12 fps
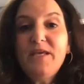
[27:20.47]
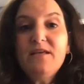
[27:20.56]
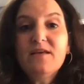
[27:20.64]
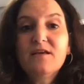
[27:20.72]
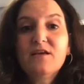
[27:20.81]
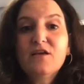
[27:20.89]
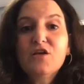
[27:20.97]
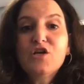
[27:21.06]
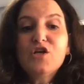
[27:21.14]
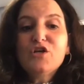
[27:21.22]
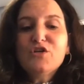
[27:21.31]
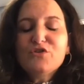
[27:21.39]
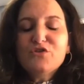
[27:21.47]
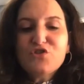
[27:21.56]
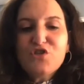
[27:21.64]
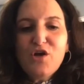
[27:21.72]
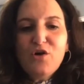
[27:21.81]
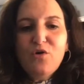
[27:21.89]
timing?
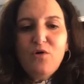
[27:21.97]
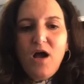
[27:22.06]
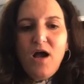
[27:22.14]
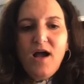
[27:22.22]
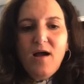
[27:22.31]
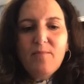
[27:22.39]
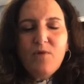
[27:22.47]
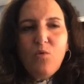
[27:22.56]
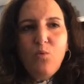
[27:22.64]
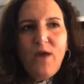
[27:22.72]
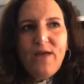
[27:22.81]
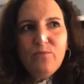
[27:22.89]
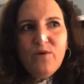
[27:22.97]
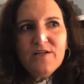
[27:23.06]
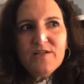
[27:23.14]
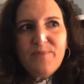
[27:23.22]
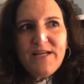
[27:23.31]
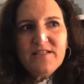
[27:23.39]
So when we're
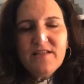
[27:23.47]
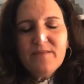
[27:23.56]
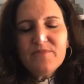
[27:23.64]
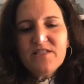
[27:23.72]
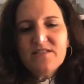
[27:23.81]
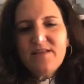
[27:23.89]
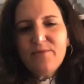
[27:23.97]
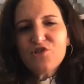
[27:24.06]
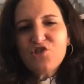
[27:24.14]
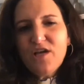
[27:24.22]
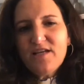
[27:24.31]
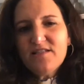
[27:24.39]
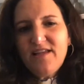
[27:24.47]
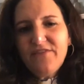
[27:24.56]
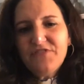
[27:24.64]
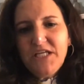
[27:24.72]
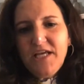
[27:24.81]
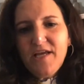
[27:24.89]
expecting them, since they were just
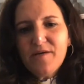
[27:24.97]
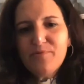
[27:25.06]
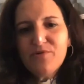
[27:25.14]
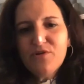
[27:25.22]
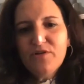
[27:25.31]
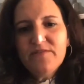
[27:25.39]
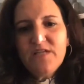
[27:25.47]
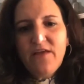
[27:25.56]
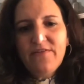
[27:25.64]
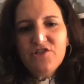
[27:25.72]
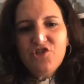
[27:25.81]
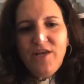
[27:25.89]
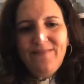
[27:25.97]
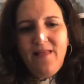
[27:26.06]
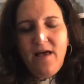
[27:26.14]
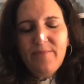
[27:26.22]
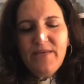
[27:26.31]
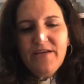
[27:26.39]
FDA approved on the Jen
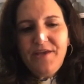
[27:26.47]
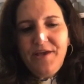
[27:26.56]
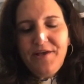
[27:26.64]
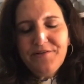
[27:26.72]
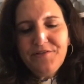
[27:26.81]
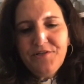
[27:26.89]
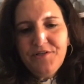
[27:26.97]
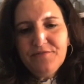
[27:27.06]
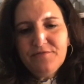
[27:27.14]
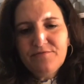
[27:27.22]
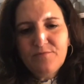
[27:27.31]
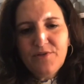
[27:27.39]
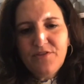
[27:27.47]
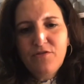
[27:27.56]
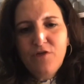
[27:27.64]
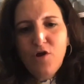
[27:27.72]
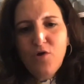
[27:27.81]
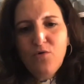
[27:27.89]
Lamia calendar with
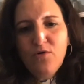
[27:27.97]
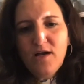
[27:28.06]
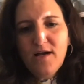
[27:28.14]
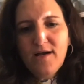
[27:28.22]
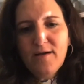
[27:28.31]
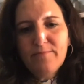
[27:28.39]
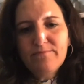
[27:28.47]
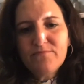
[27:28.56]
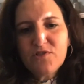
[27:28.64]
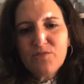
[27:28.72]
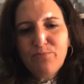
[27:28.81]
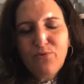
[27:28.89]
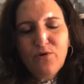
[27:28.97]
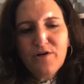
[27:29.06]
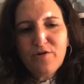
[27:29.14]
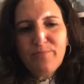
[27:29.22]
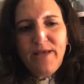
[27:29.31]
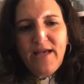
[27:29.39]
no
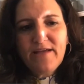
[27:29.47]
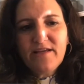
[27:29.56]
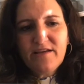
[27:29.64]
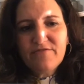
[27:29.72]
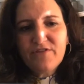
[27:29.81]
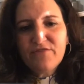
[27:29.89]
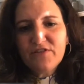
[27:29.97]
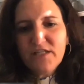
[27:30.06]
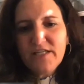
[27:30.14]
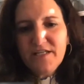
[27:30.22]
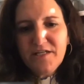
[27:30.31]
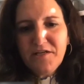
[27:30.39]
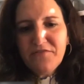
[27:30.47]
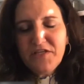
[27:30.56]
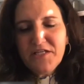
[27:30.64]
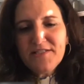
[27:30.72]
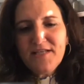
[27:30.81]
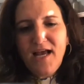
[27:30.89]
support or backing of the validity of
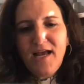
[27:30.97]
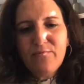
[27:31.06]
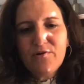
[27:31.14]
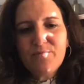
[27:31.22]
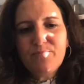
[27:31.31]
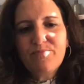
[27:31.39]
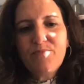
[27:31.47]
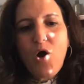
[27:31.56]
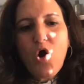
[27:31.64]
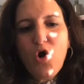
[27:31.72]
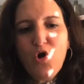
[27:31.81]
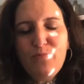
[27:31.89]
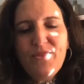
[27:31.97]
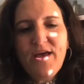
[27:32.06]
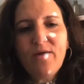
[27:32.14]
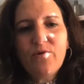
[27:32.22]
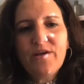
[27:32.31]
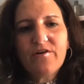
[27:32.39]
this, I would hope
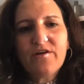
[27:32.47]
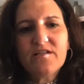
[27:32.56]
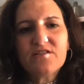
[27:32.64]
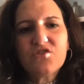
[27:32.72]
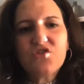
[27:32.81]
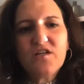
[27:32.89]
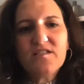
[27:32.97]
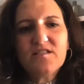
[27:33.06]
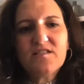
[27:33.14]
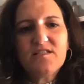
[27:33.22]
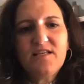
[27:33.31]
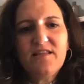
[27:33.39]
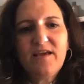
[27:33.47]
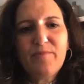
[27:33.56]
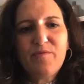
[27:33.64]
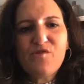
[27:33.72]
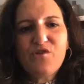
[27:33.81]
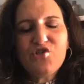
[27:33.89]
that we are going to start to see them
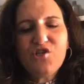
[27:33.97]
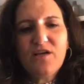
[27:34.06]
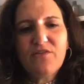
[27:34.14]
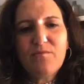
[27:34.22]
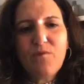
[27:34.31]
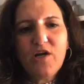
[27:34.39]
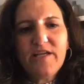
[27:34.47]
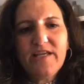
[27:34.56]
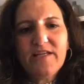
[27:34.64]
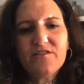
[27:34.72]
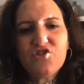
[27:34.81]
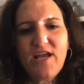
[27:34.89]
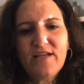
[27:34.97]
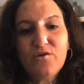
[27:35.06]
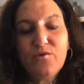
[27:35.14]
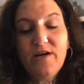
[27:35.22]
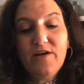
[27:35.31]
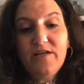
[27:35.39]
emerging on the market in
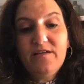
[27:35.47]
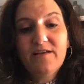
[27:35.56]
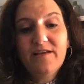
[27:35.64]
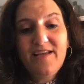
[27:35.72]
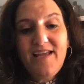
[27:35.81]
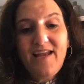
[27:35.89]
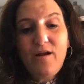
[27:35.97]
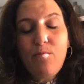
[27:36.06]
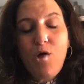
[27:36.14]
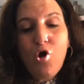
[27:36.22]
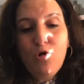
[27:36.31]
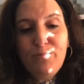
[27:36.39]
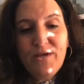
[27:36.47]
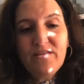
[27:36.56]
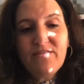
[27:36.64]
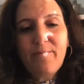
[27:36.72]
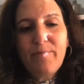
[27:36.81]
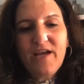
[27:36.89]
January. And I'm
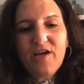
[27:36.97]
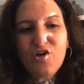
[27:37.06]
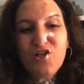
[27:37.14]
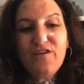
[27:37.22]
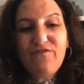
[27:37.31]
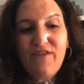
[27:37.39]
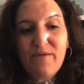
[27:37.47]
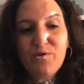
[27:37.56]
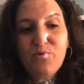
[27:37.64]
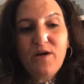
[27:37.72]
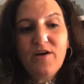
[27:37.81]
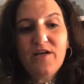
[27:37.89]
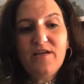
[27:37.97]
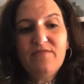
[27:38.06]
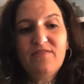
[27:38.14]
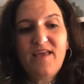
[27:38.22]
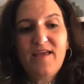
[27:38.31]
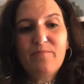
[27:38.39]
hoping that by early February,
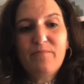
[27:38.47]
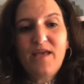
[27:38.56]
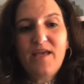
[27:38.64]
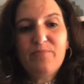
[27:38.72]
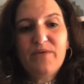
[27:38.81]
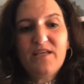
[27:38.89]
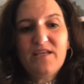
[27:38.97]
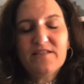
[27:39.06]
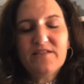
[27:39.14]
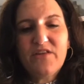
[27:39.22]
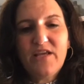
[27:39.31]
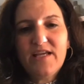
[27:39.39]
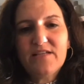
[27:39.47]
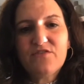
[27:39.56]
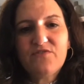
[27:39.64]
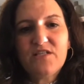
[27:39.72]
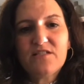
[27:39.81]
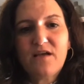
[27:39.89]
they may be into the hands
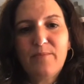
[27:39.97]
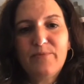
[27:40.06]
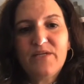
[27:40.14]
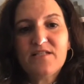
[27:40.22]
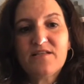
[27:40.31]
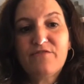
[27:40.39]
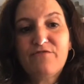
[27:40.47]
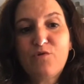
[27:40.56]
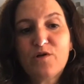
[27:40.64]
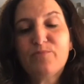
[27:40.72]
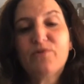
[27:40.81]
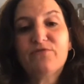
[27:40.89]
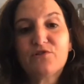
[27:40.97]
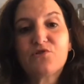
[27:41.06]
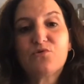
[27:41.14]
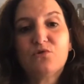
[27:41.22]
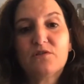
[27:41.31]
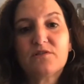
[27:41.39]
of these companies and affordable for
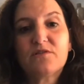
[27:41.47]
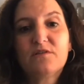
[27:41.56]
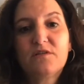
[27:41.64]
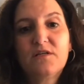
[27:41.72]
schools.